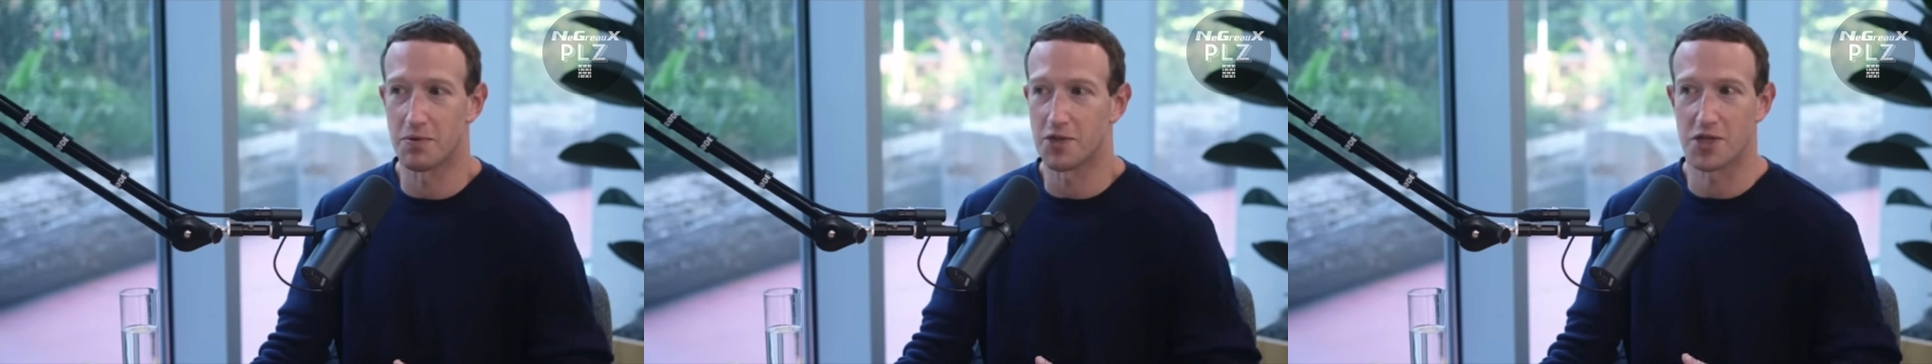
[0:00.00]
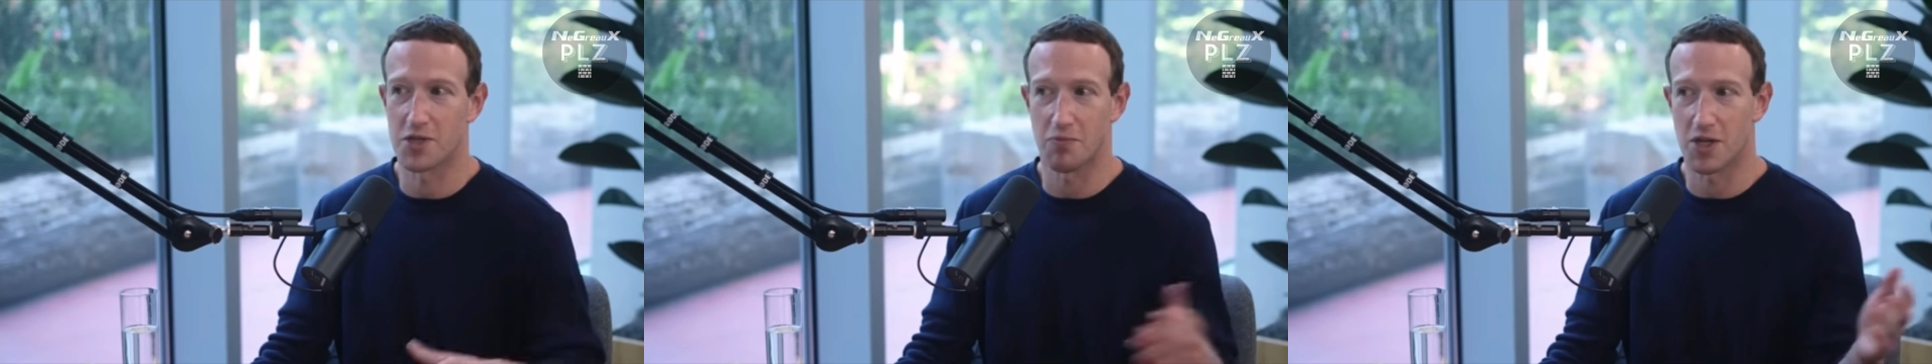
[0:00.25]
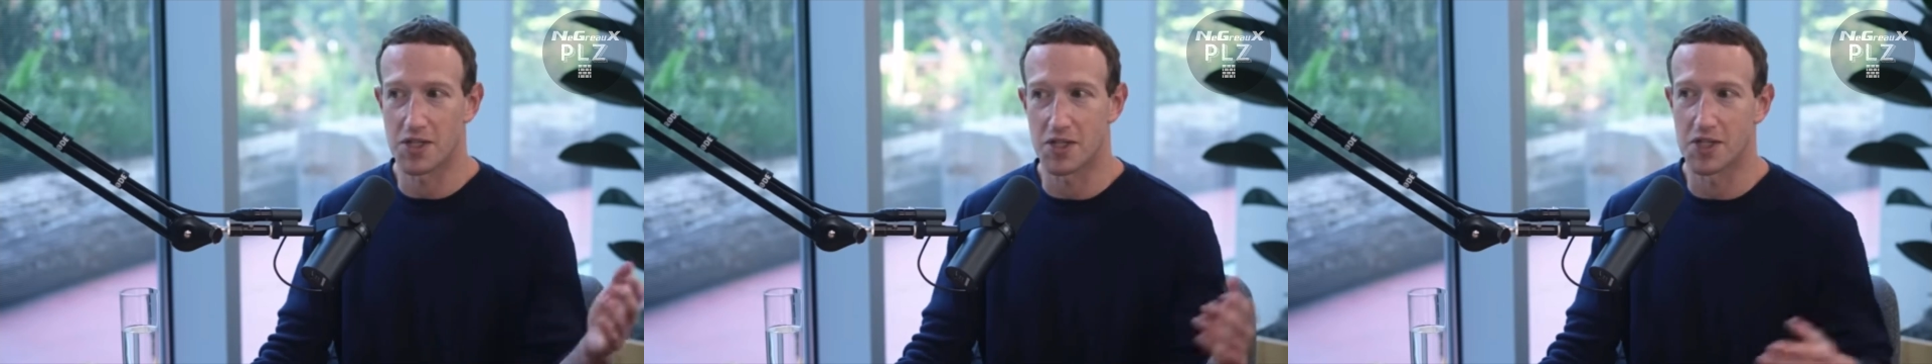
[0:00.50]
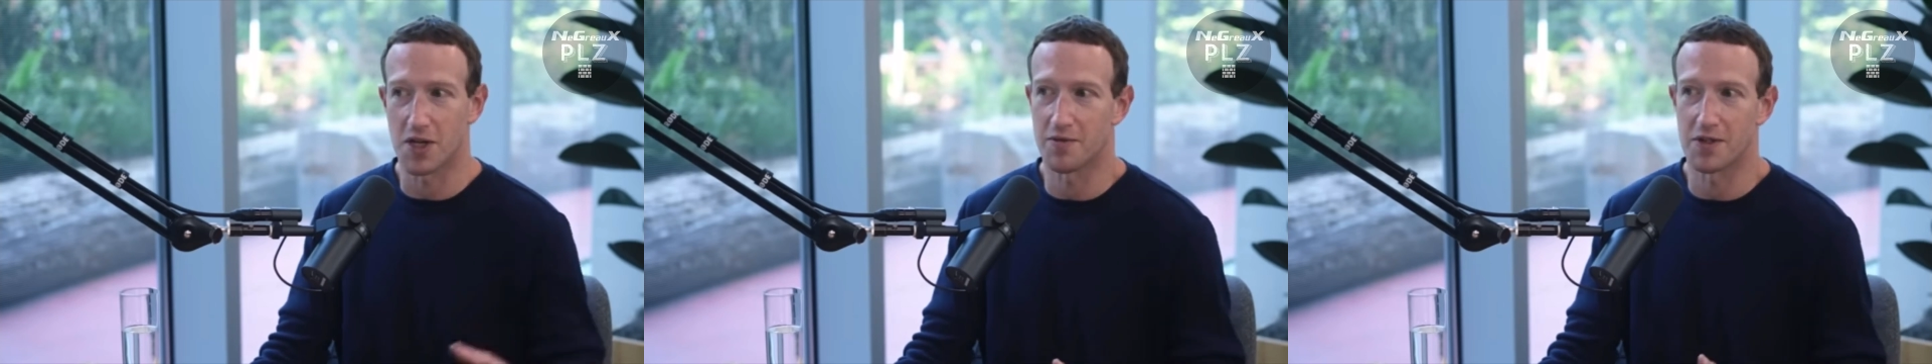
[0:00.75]
but just spreads
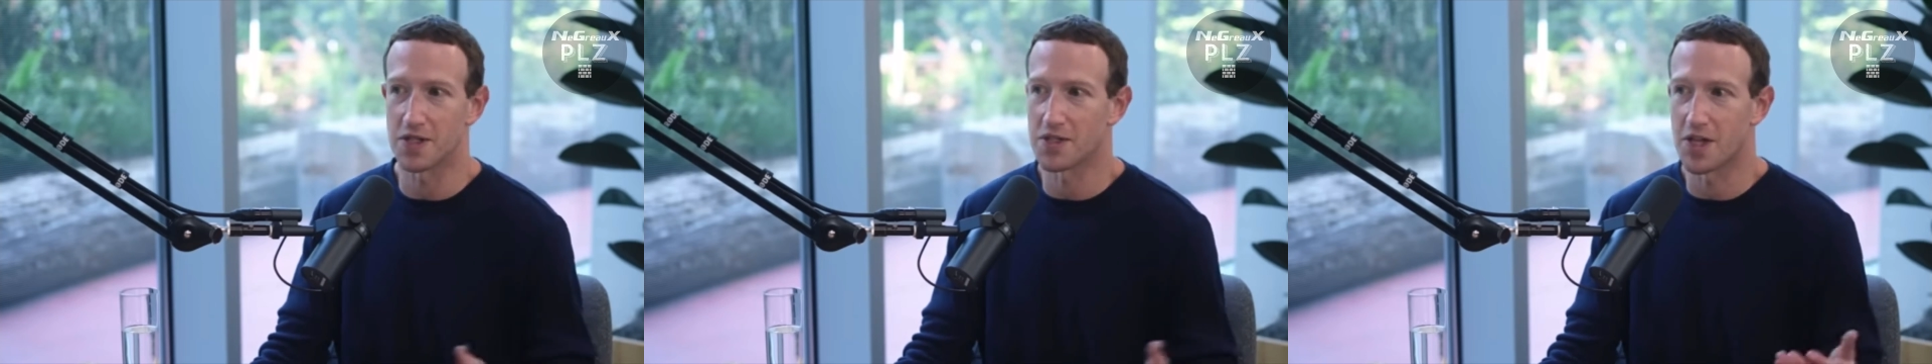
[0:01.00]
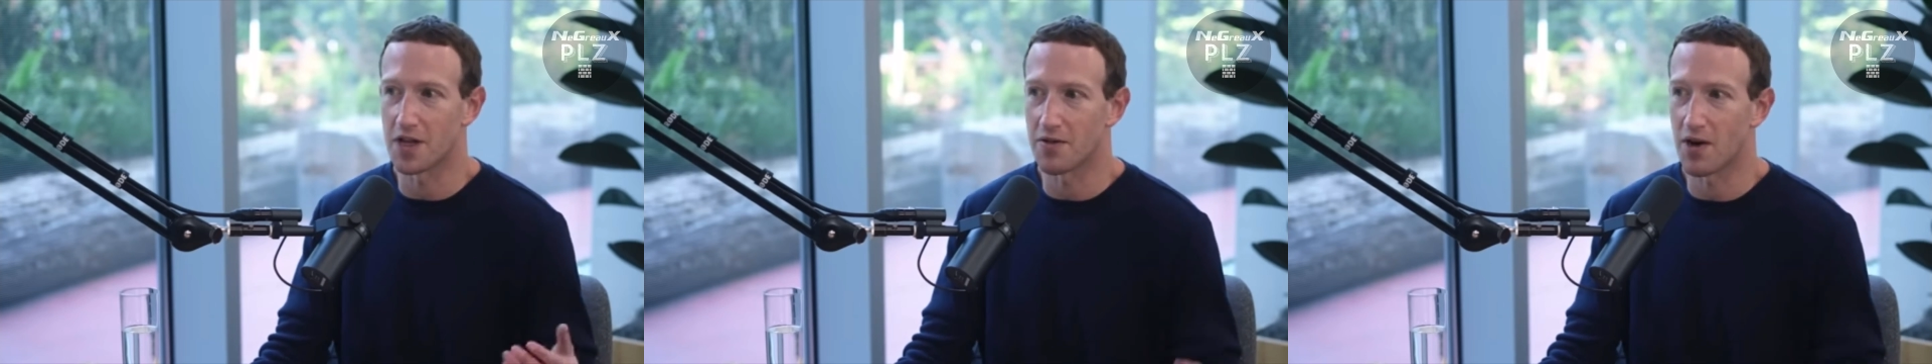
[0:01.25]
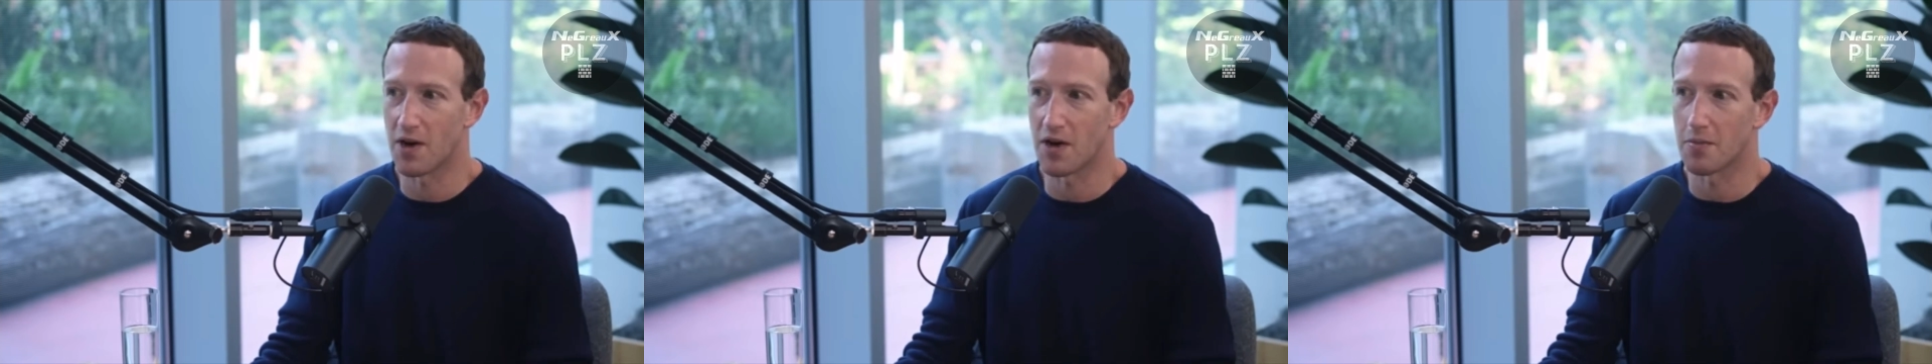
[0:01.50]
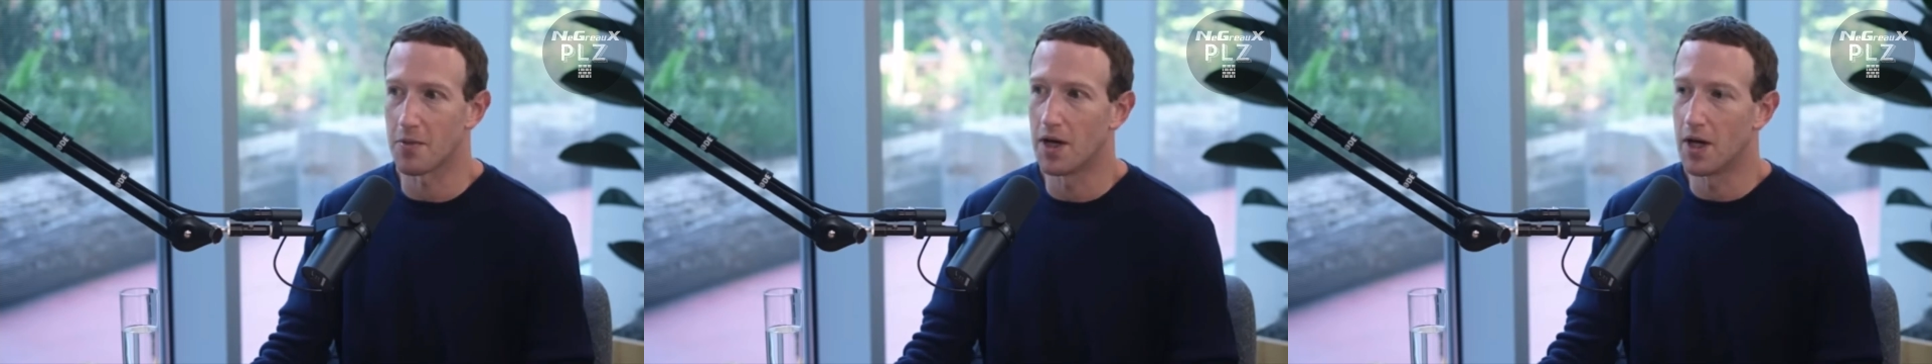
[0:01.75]
itself and does a lot of
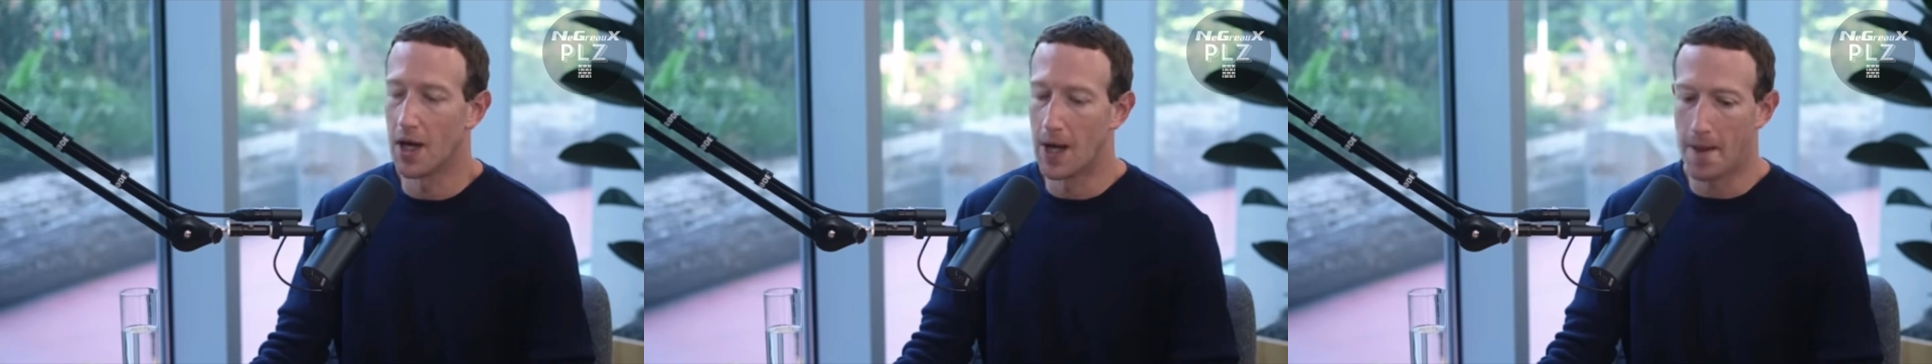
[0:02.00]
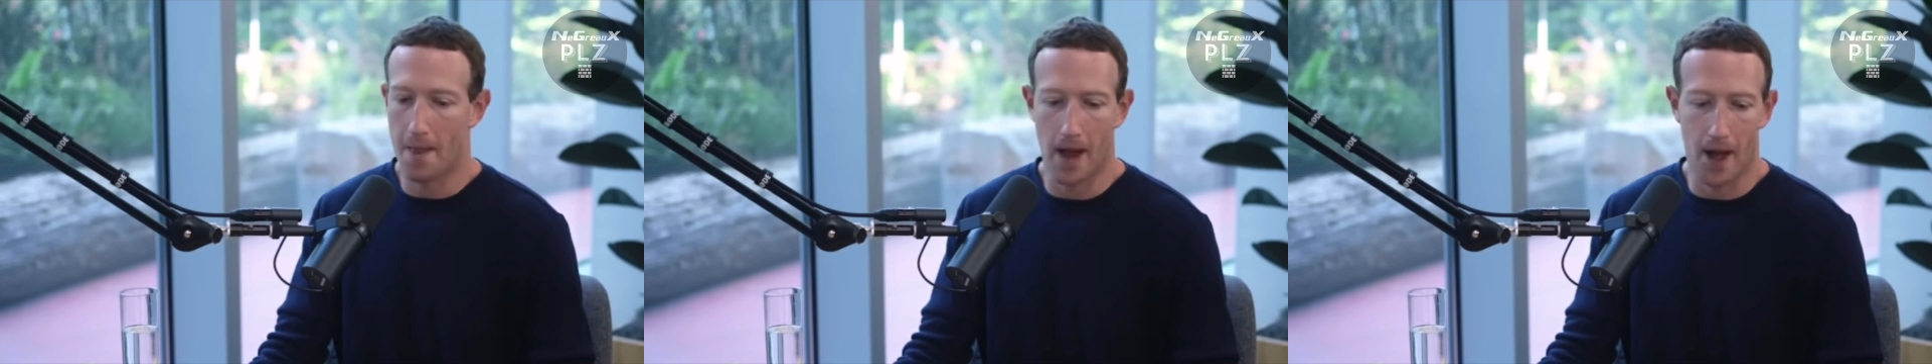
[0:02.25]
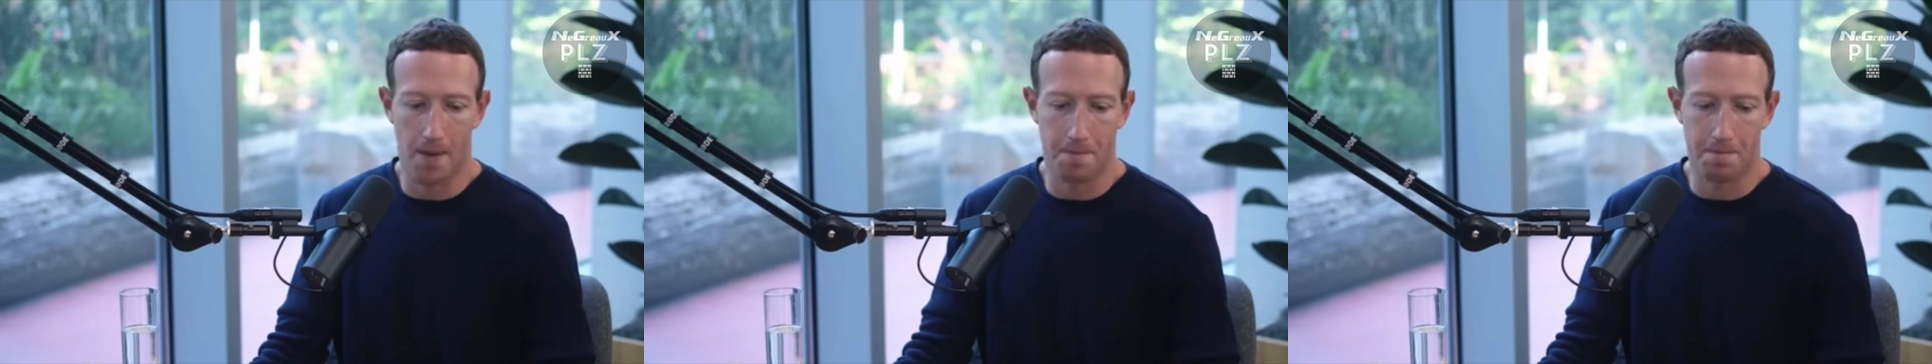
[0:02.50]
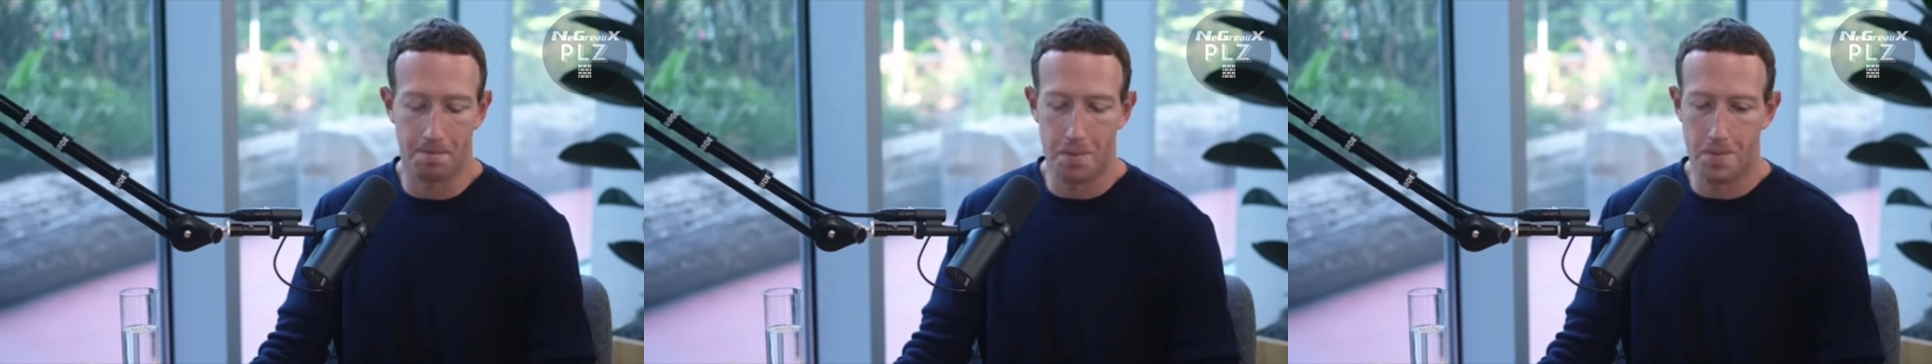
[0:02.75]
harm, you